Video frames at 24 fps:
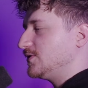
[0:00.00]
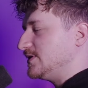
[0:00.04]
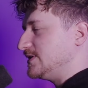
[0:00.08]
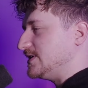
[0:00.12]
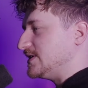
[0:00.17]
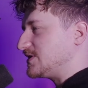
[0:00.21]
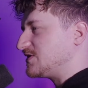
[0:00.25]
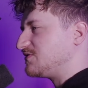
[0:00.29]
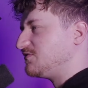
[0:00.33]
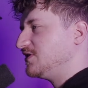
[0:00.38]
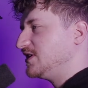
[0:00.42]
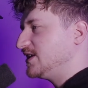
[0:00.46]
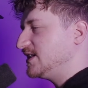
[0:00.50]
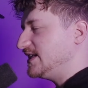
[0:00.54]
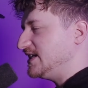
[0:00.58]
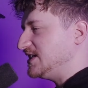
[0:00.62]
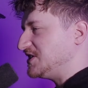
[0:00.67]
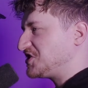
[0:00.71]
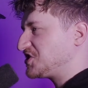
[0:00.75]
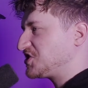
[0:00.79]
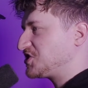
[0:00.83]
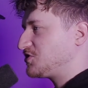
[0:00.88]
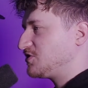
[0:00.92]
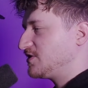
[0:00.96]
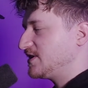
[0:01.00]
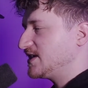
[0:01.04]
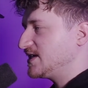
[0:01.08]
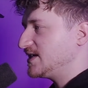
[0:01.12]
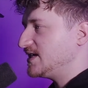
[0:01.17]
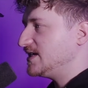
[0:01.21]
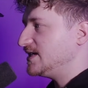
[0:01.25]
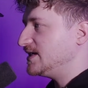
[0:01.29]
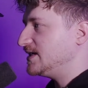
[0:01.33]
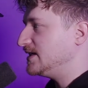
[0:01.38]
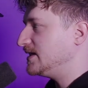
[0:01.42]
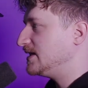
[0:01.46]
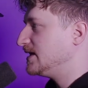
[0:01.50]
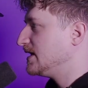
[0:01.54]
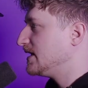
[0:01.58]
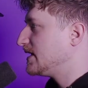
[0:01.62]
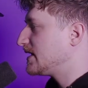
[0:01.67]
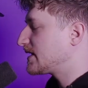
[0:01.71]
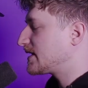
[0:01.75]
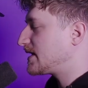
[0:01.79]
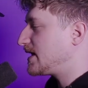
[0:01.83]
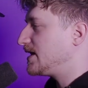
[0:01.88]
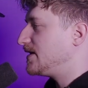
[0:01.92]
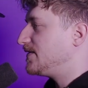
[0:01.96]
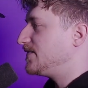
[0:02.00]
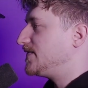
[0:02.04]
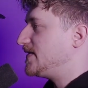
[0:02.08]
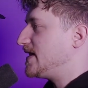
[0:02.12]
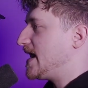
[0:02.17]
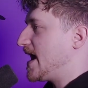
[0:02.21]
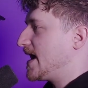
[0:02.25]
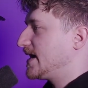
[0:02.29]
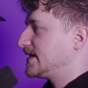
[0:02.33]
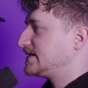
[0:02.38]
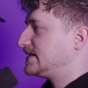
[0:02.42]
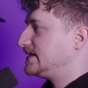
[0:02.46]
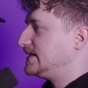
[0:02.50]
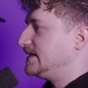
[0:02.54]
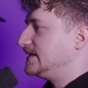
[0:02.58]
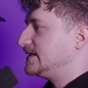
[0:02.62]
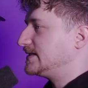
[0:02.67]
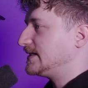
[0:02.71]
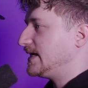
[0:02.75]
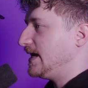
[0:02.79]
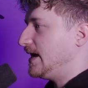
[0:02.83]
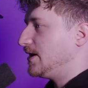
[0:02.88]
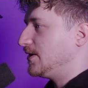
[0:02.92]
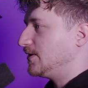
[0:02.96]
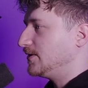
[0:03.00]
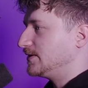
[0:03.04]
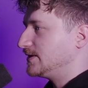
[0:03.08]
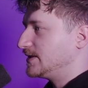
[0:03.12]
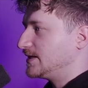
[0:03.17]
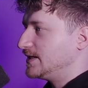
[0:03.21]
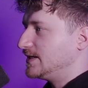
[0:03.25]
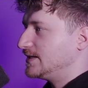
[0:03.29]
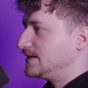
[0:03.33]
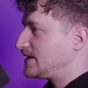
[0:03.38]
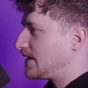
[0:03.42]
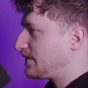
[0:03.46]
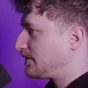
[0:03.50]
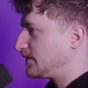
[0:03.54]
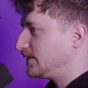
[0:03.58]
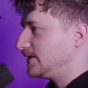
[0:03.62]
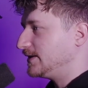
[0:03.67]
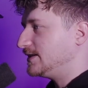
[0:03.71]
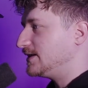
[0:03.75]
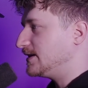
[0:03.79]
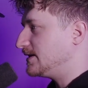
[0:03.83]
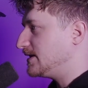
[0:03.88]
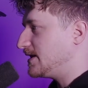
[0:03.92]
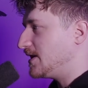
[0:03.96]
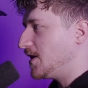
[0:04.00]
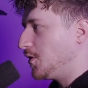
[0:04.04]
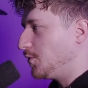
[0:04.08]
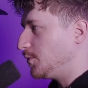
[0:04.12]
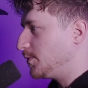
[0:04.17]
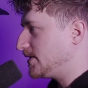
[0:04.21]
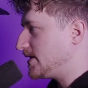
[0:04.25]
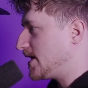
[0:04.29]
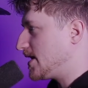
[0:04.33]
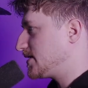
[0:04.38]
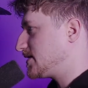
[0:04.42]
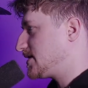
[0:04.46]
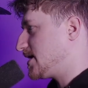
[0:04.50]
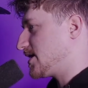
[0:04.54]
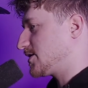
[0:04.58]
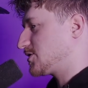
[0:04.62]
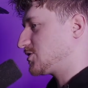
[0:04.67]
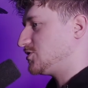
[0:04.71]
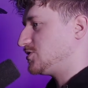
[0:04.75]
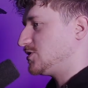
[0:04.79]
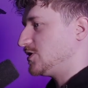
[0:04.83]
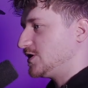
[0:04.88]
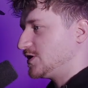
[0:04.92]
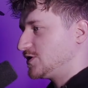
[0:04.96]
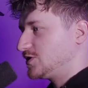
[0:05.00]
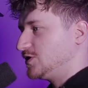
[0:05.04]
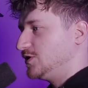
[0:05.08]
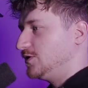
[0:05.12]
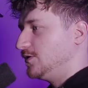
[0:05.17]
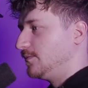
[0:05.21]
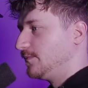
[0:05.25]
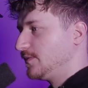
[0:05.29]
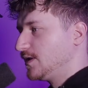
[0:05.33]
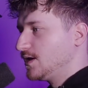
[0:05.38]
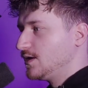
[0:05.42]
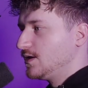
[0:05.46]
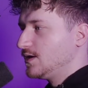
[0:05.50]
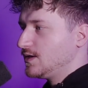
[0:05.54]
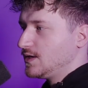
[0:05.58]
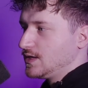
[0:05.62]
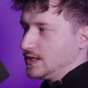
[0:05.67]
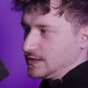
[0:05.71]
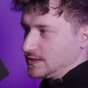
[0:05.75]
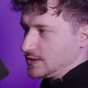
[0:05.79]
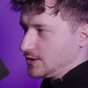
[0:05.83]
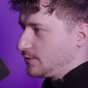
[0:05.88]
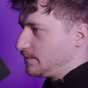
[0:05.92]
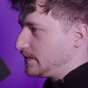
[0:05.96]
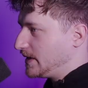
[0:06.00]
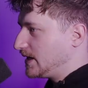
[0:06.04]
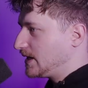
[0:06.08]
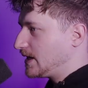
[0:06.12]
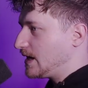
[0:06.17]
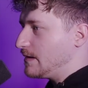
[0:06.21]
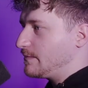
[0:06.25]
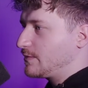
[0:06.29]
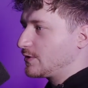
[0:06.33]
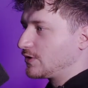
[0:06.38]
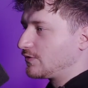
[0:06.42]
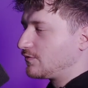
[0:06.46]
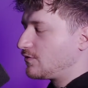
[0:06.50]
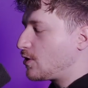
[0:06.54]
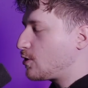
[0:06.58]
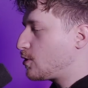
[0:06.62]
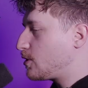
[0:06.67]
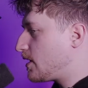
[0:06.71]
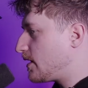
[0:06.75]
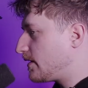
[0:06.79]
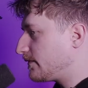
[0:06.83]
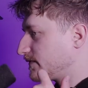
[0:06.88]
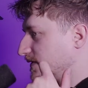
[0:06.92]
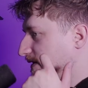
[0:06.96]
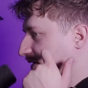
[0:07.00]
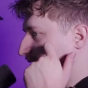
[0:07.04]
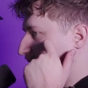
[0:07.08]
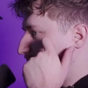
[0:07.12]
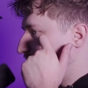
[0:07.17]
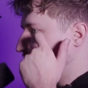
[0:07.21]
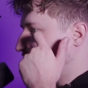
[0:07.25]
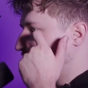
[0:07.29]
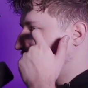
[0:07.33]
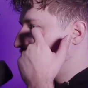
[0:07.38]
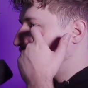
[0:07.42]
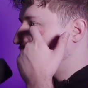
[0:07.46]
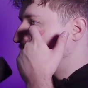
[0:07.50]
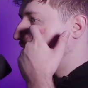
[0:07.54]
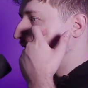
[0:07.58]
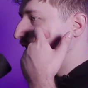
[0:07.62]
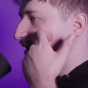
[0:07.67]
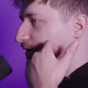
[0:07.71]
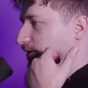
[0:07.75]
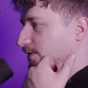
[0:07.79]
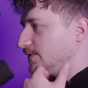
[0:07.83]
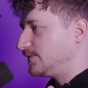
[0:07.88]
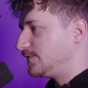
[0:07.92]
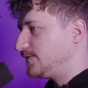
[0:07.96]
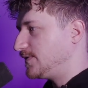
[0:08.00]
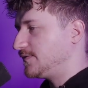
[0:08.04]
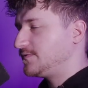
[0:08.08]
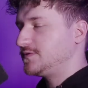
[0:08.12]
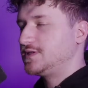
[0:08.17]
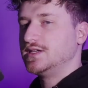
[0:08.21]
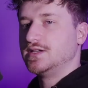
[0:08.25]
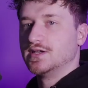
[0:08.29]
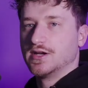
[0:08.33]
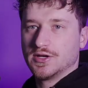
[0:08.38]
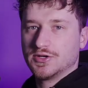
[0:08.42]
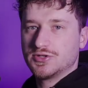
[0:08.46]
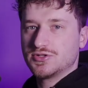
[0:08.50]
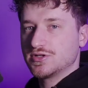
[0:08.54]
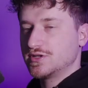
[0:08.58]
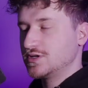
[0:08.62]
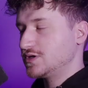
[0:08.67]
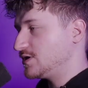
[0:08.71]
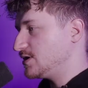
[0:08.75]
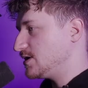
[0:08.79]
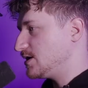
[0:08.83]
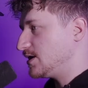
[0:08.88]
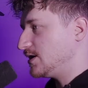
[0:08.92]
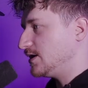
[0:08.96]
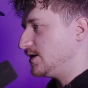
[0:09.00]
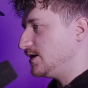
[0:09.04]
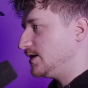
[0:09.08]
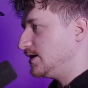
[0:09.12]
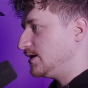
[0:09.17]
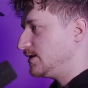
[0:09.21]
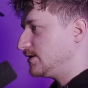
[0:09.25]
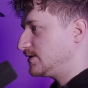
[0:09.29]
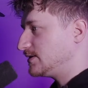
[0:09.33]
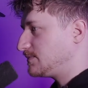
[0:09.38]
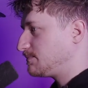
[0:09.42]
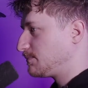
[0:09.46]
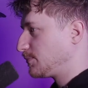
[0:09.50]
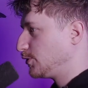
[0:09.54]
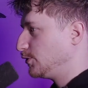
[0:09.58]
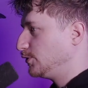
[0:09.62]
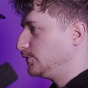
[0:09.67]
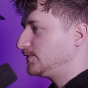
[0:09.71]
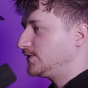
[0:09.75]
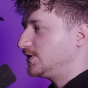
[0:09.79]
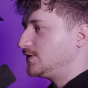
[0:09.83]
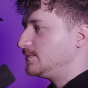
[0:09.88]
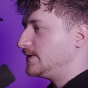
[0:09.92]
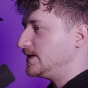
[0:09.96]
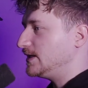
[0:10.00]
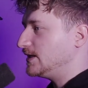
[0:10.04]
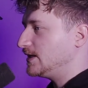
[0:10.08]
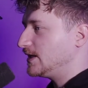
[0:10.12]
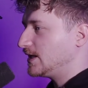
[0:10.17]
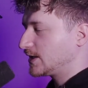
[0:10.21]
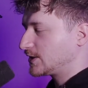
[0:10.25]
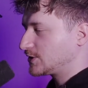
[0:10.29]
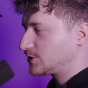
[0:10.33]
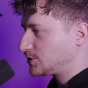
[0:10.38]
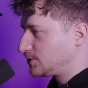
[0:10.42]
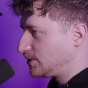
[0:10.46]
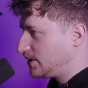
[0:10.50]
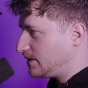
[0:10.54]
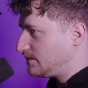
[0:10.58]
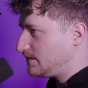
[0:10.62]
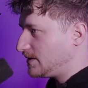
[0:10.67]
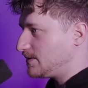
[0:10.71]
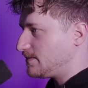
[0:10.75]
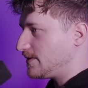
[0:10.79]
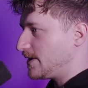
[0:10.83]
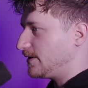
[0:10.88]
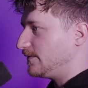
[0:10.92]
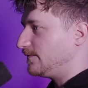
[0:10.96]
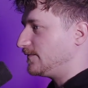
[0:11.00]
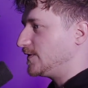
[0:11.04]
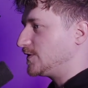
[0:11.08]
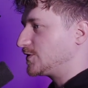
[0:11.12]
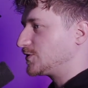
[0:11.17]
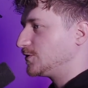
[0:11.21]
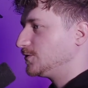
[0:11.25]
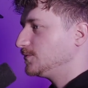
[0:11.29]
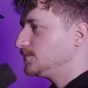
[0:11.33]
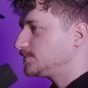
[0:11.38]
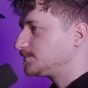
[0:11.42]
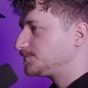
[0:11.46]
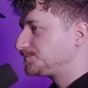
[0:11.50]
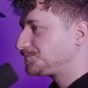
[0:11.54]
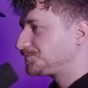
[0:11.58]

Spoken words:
in this really stringy, kind of nasty sound, and it definitely didn't help with that texture issue. So being able to roll off the signal around 1500 proved to be extremely beneficial.